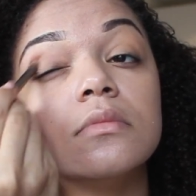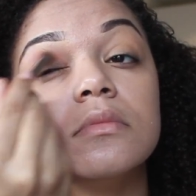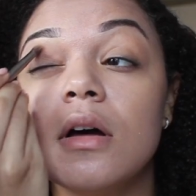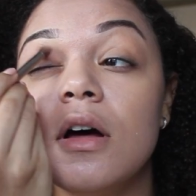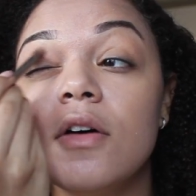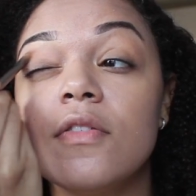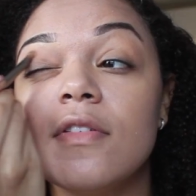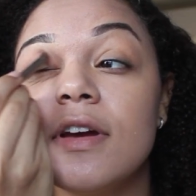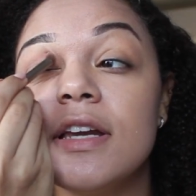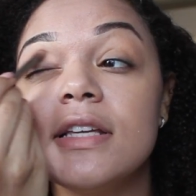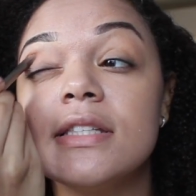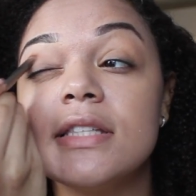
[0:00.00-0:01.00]
Can't
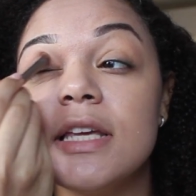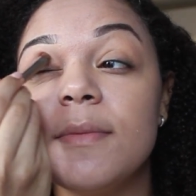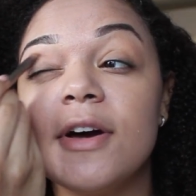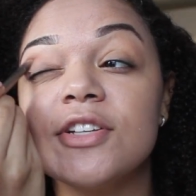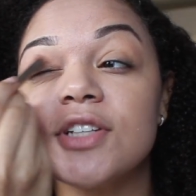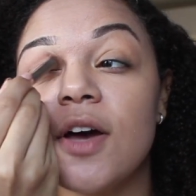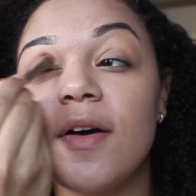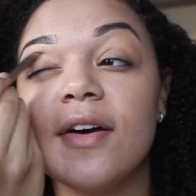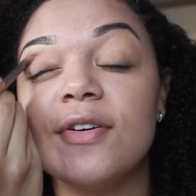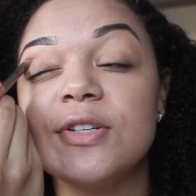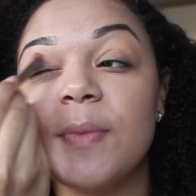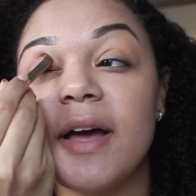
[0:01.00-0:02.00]
really see much going
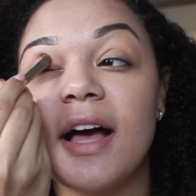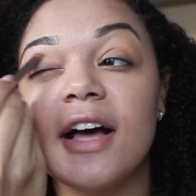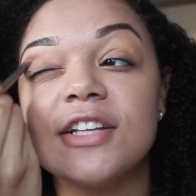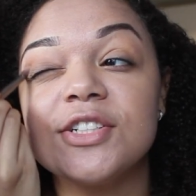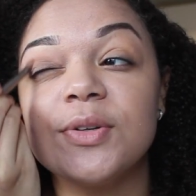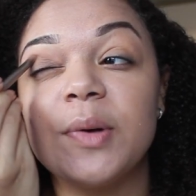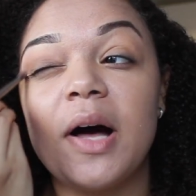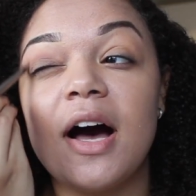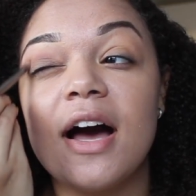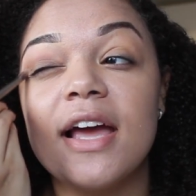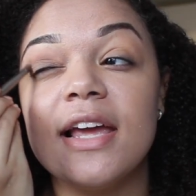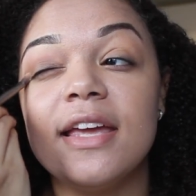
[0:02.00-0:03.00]
onto my actual
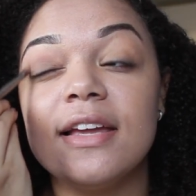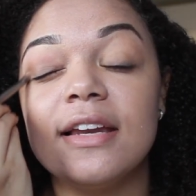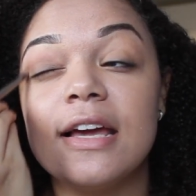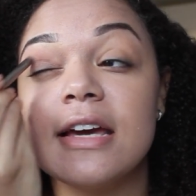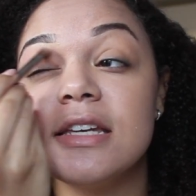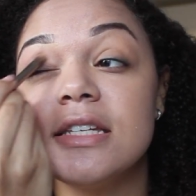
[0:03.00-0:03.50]
eyelid.